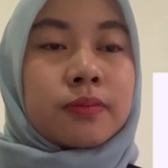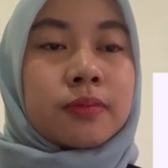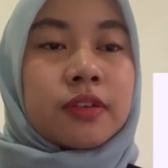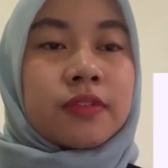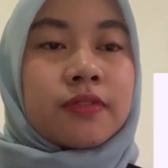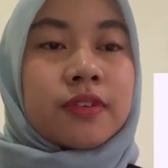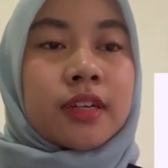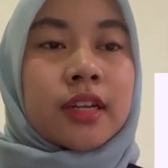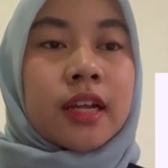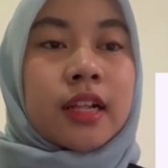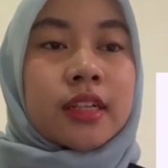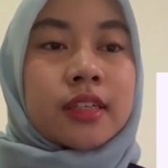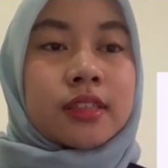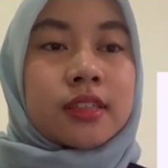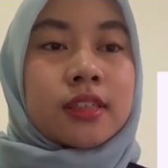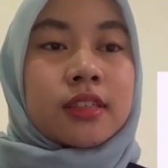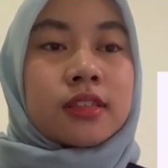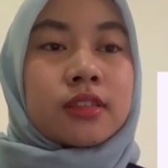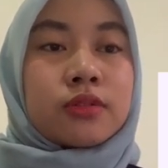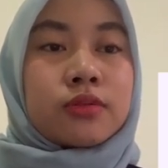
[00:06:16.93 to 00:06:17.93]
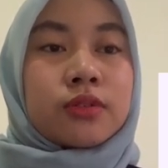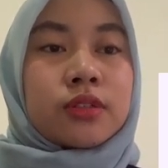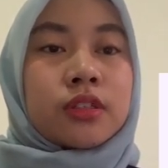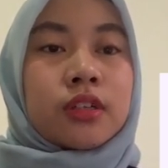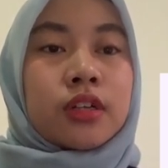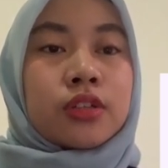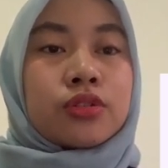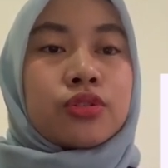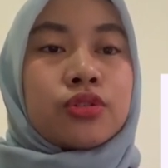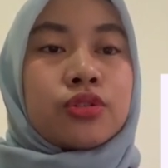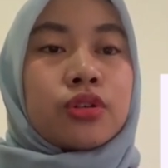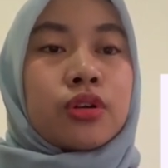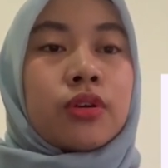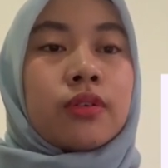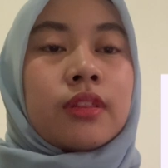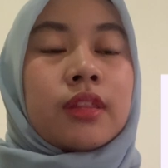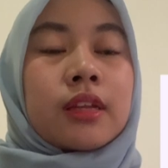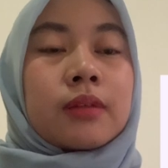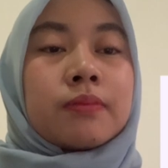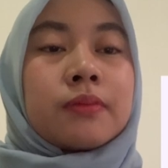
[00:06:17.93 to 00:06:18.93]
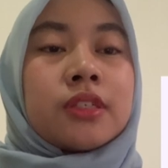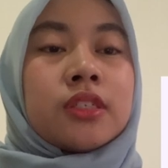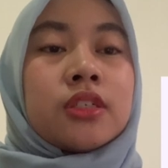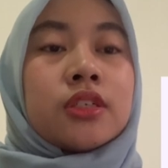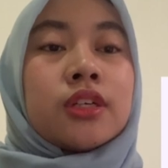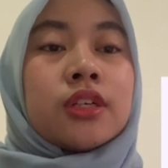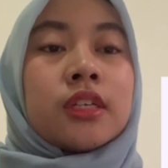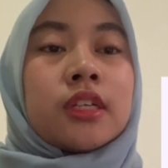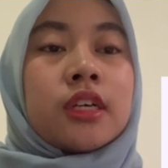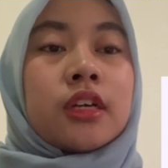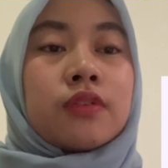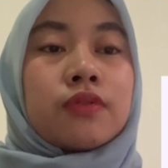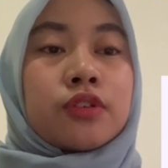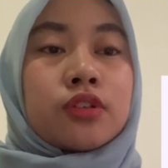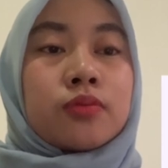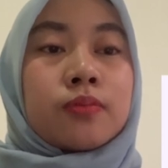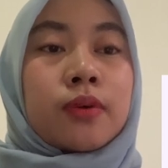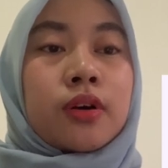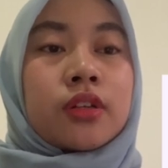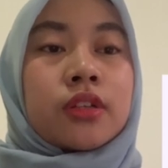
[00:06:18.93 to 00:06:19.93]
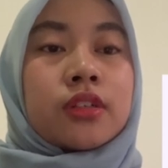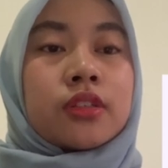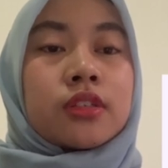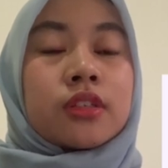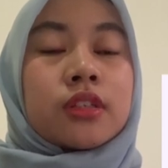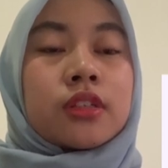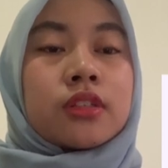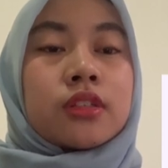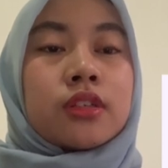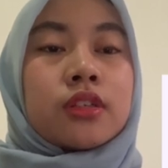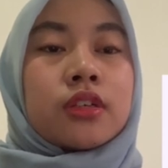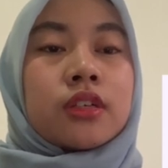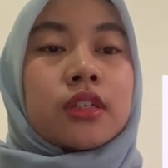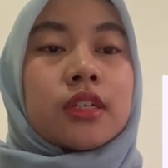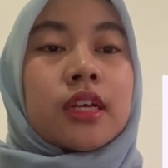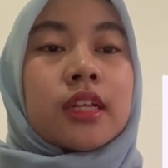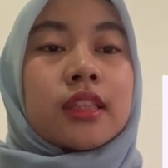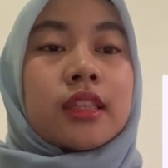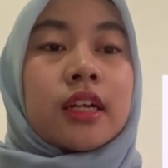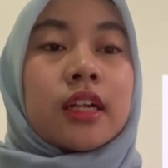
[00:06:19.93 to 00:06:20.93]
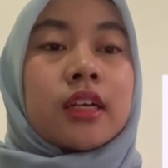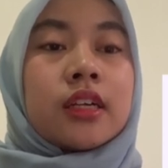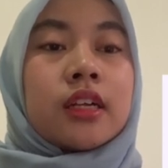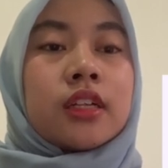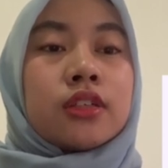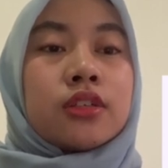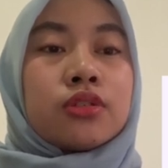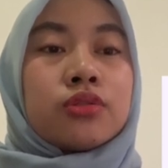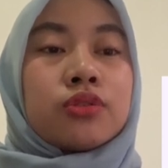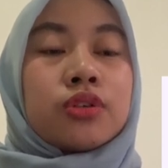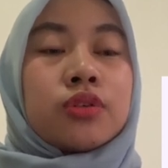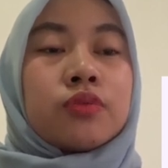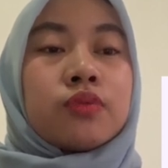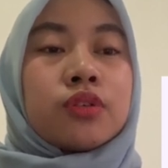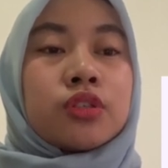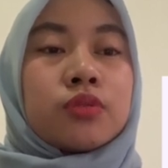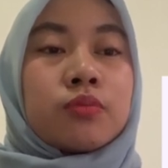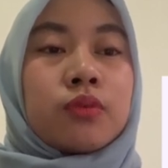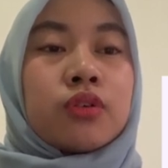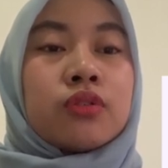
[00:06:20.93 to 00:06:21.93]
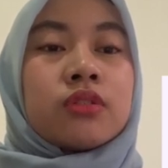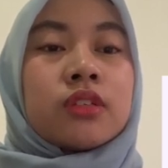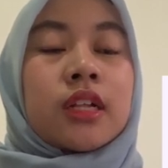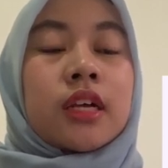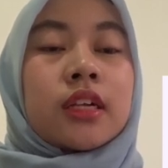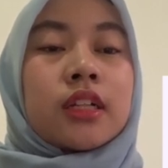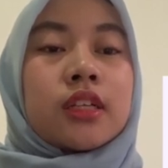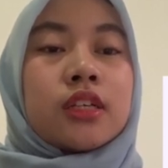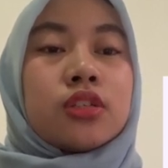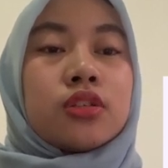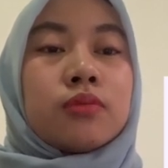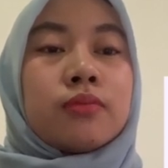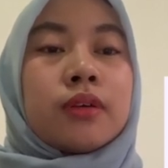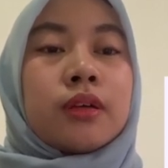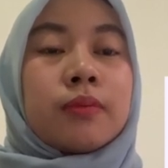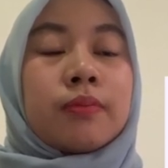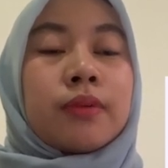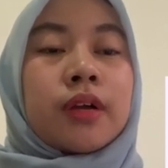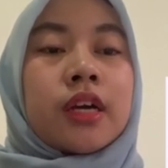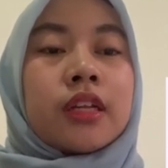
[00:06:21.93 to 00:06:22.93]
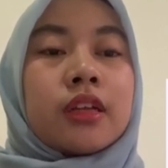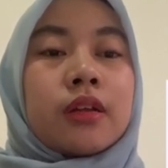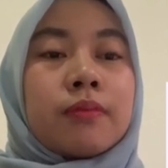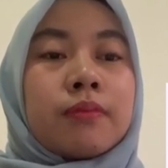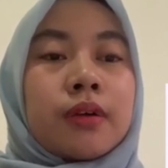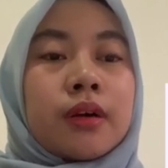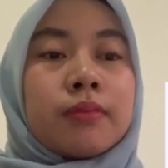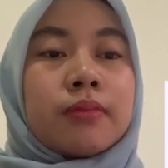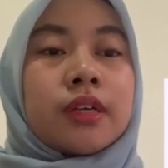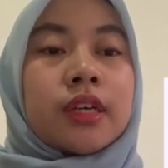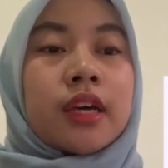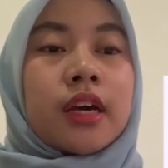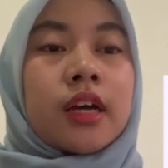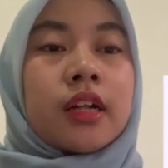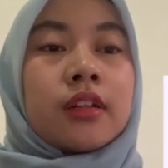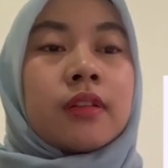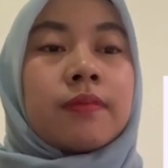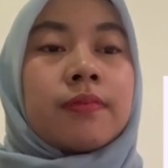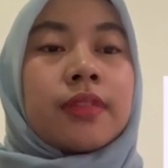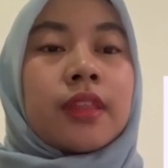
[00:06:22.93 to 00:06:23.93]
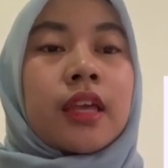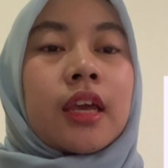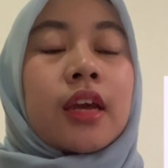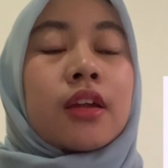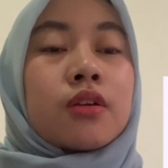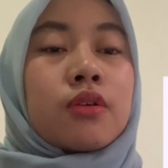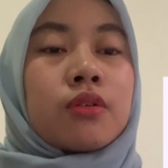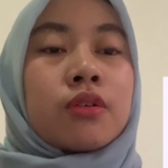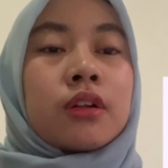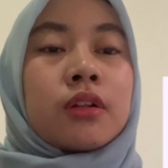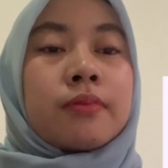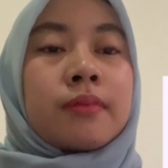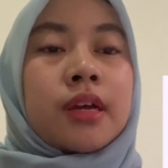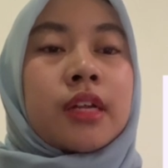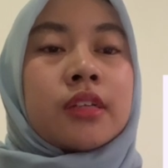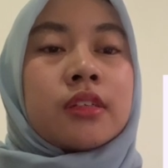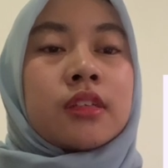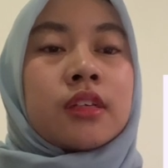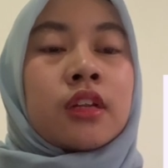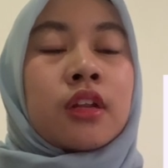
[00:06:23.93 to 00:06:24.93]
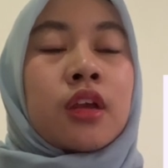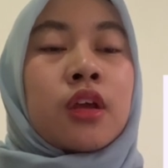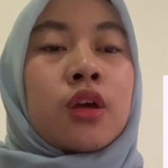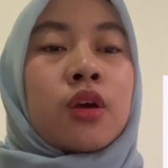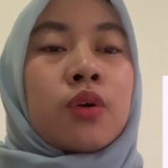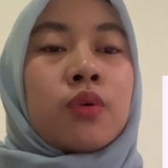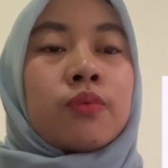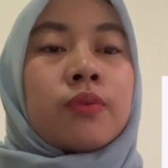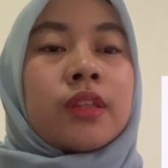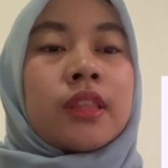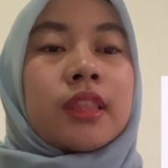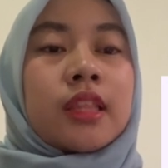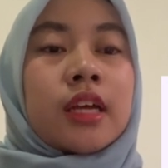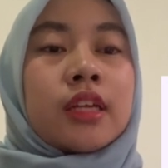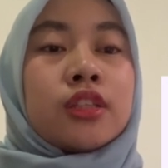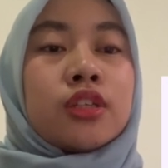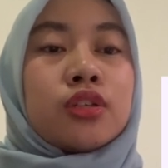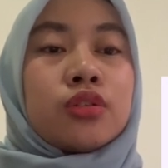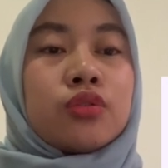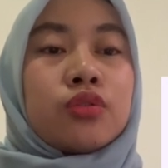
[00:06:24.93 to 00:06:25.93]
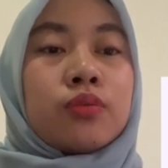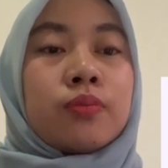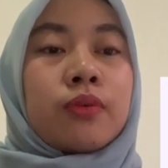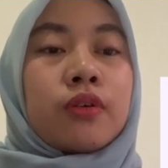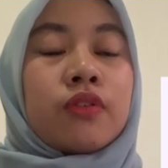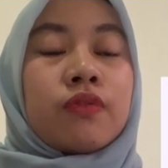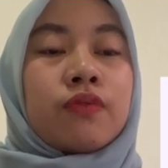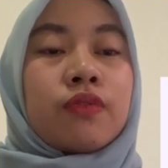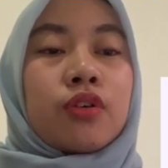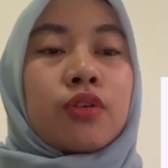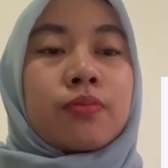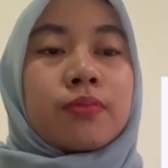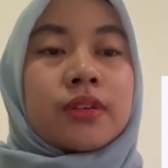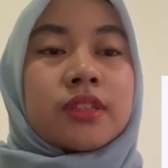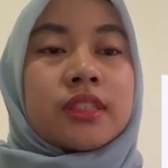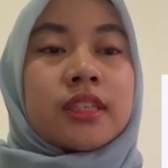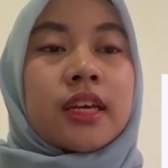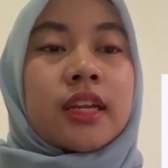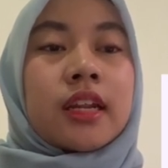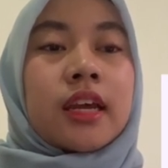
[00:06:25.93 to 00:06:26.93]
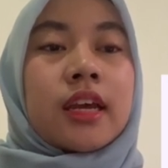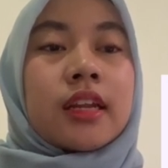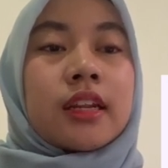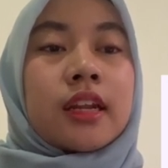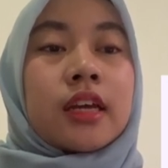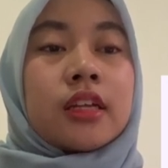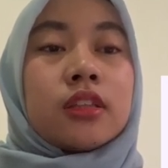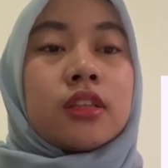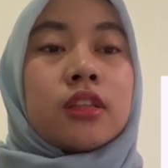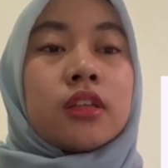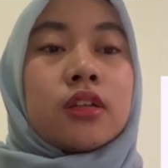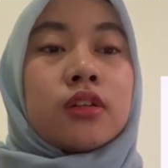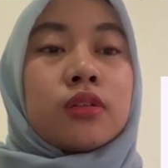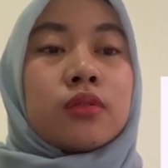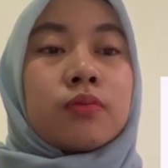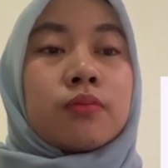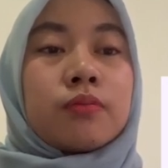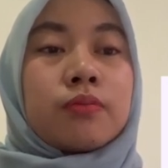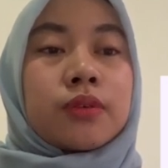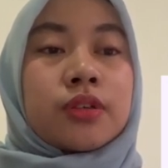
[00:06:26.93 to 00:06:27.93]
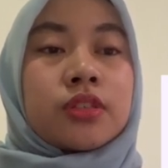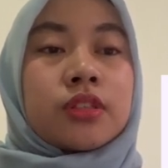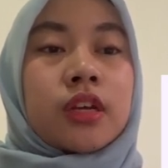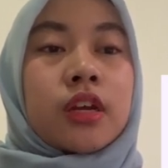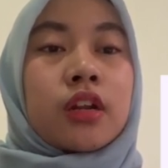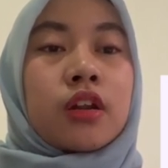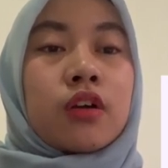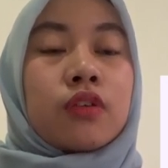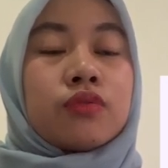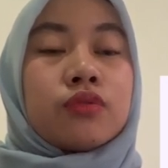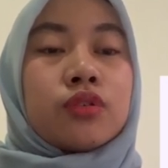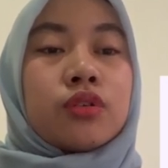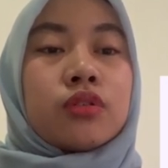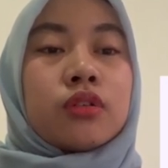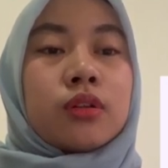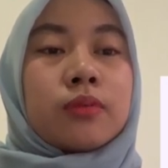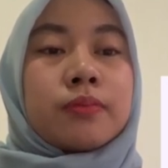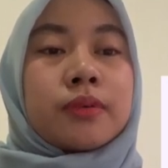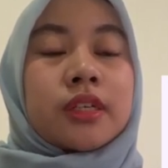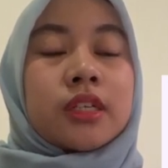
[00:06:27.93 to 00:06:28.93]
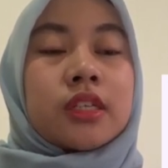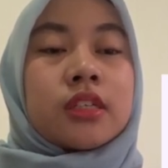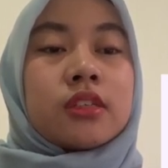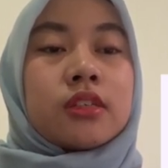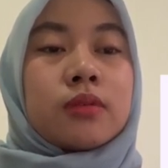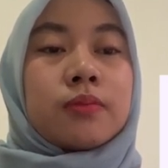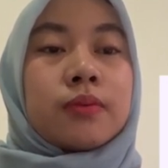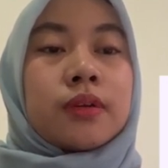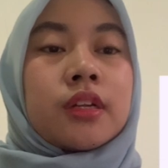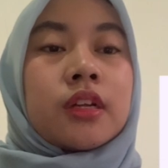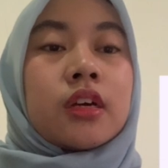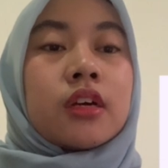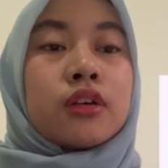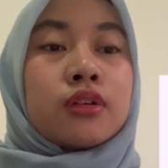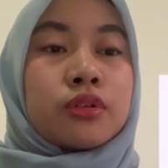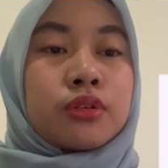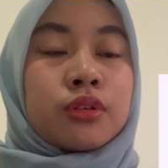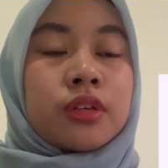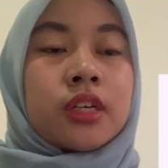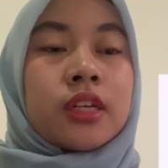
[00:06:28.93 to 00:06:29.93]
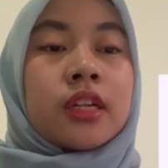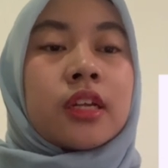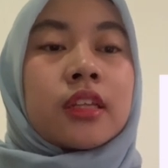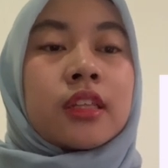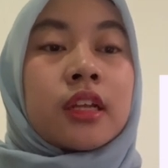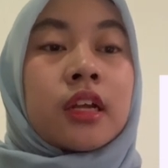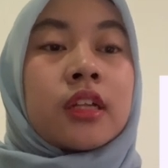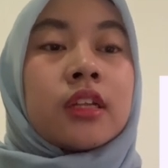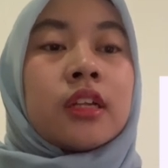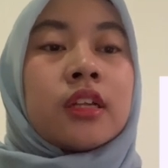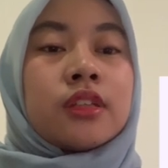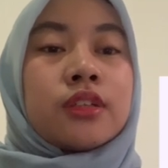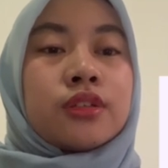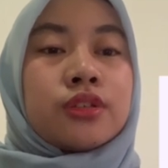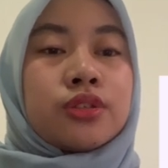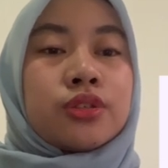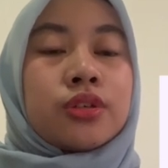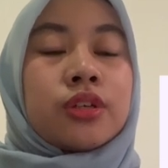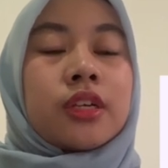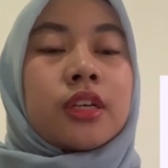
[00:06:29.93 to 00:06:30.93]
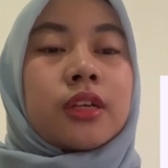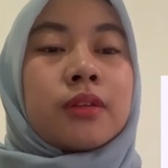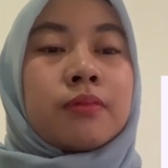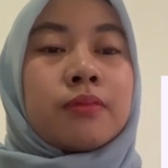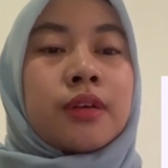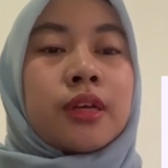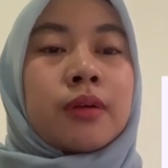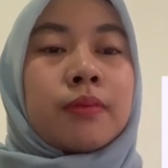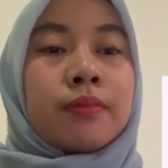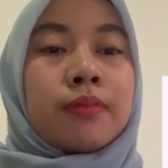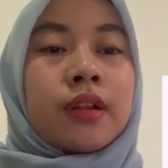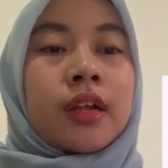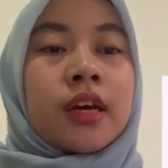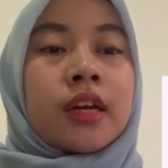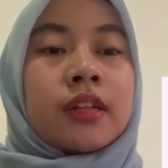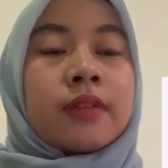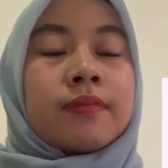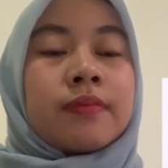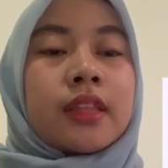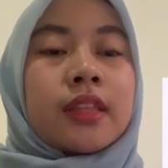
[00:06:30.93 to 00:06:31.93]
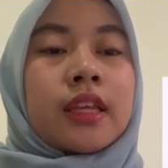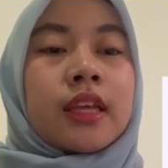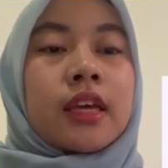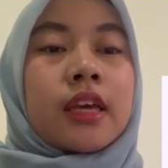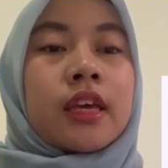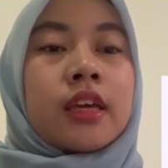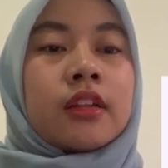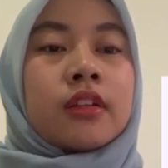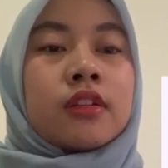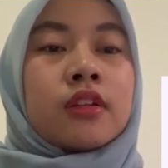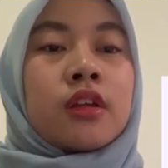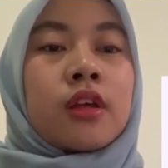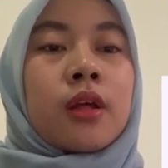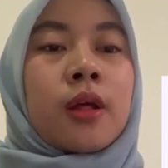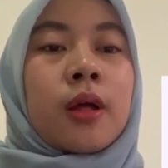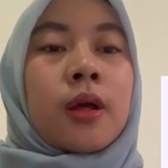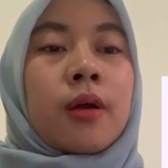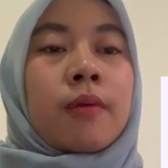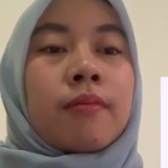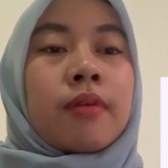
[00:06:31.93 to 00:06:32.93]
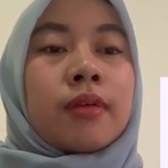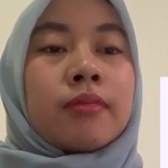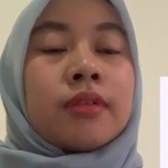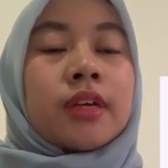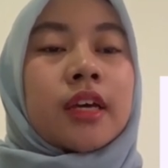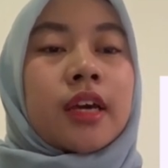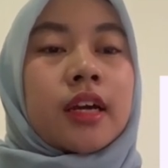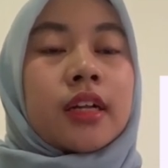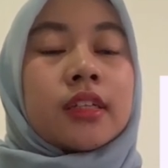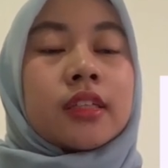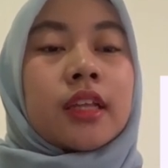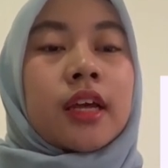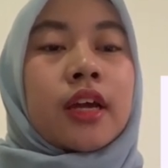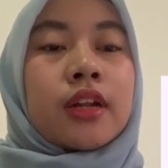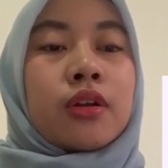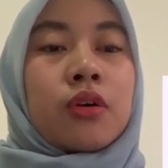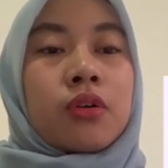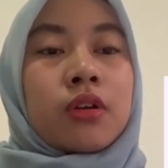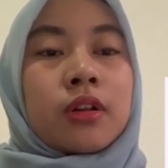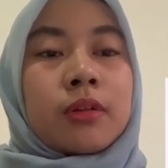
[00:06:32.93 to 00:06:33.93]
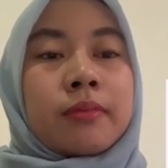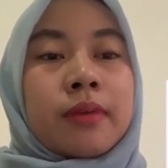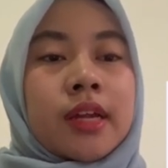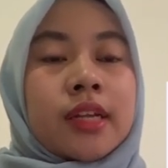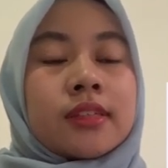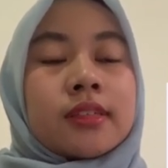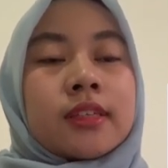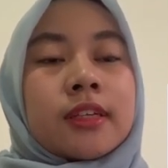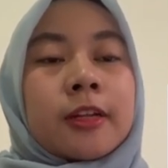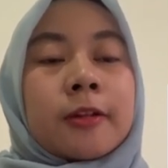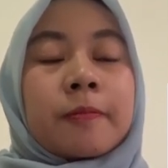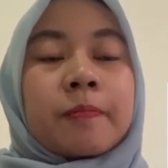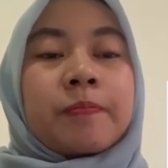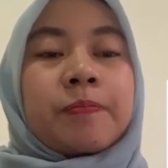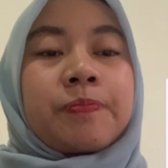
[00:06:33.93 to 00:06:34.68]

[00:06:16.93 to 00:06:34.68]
analysis results showed that majority of respondents considered that teledentistry was most likely to be applied in public health and oral medicine, with 92.4% and 90% of total participants agree that teledentistry can be applied in public health and oral medicine.